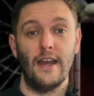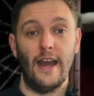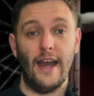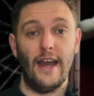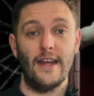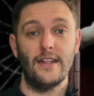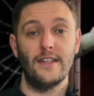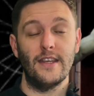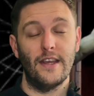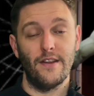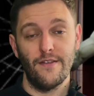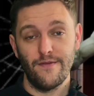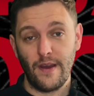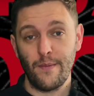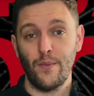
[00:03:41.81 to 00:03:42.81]
and in
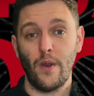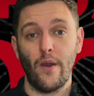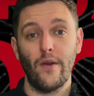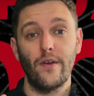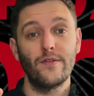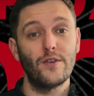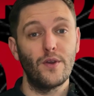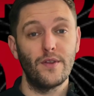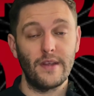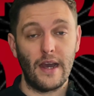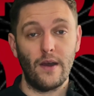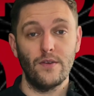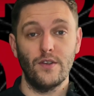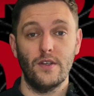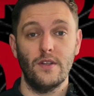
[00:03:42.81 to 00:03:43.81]
February of
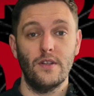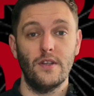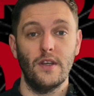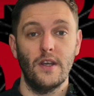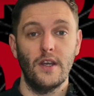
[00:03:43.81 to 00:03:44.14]
2000,